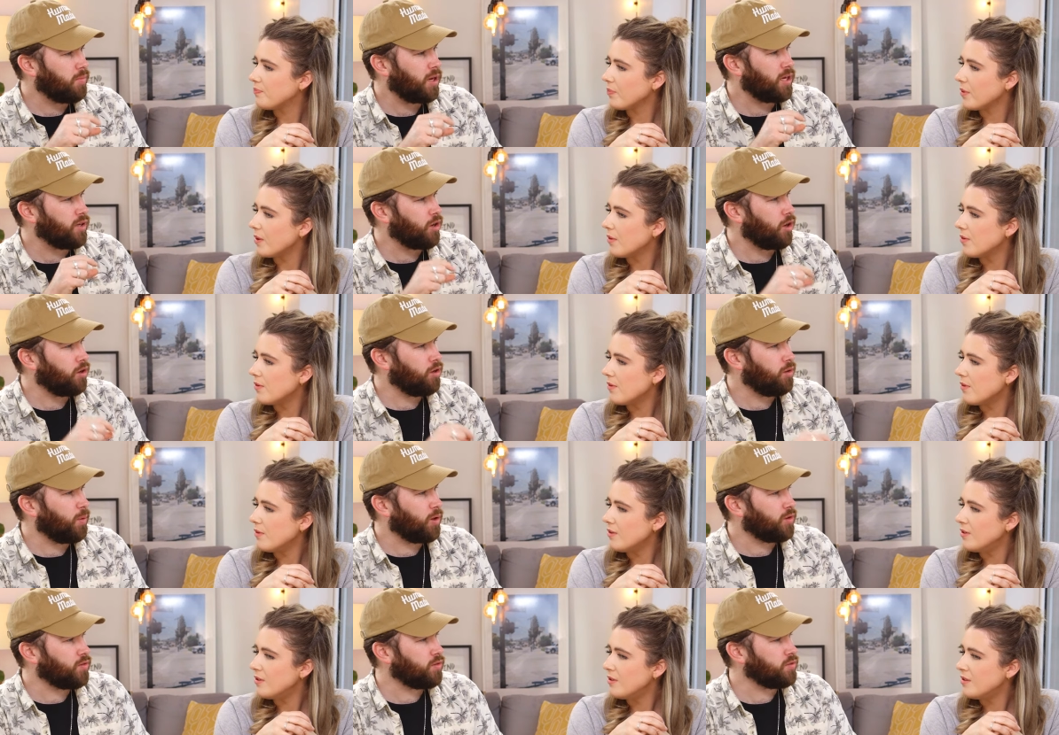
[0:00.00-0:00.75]
Speaker 1: make cola
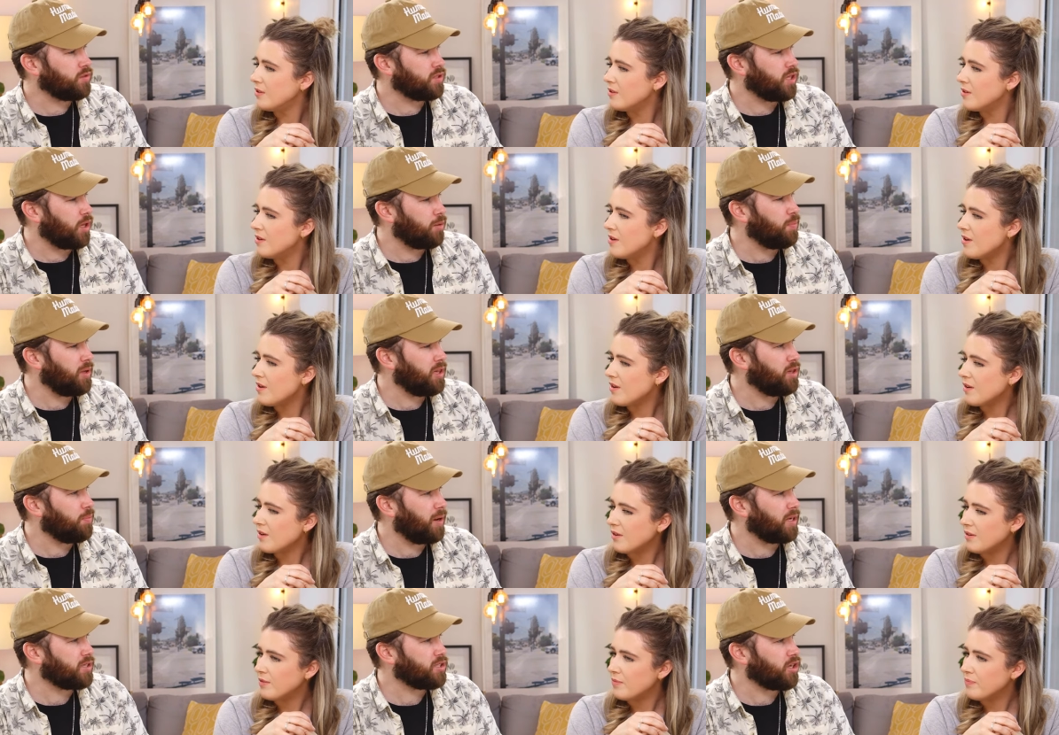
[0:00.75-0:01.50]
bottles? They'd be the
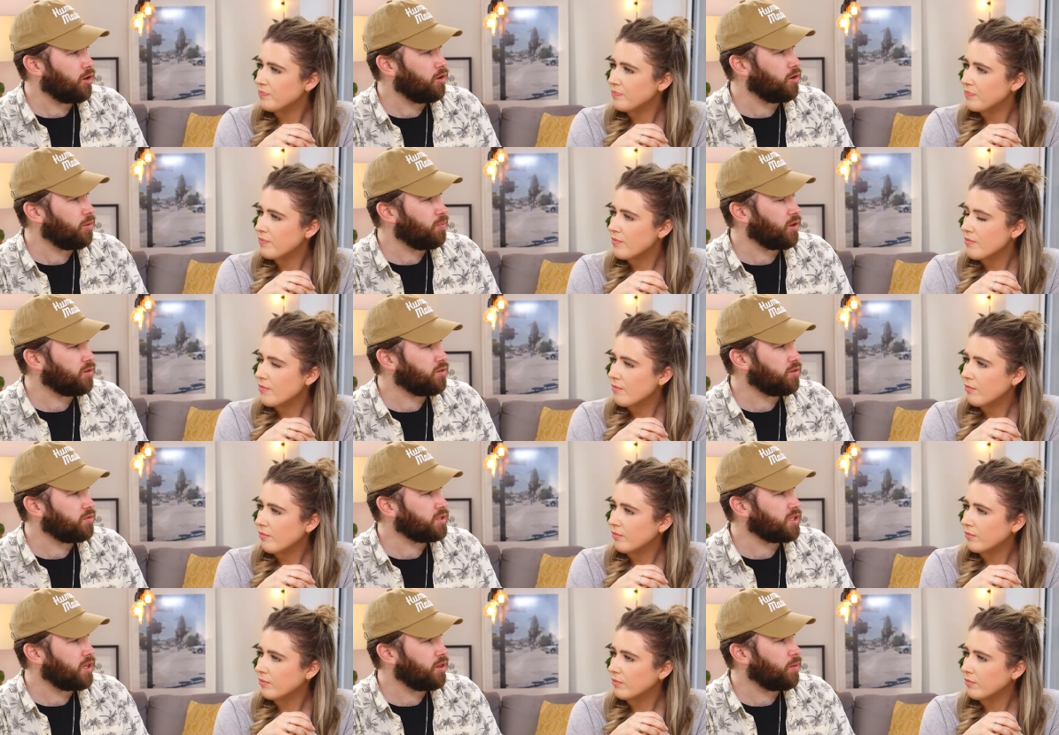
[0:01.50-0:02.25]
best cola
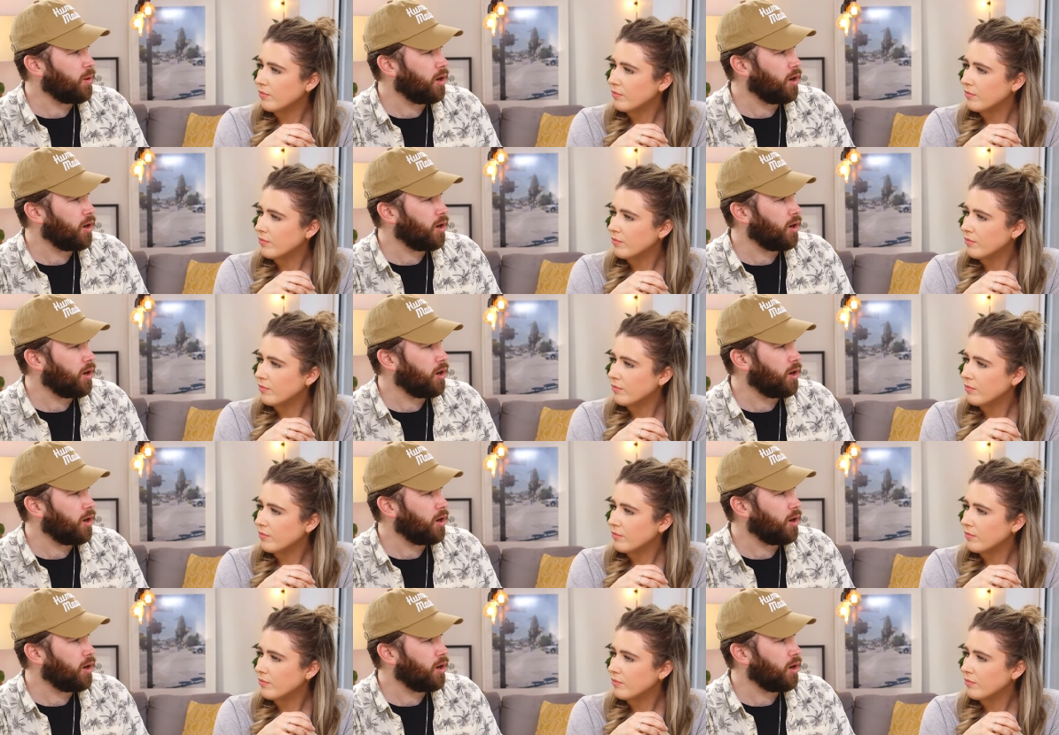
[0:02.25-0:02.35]
bottles in the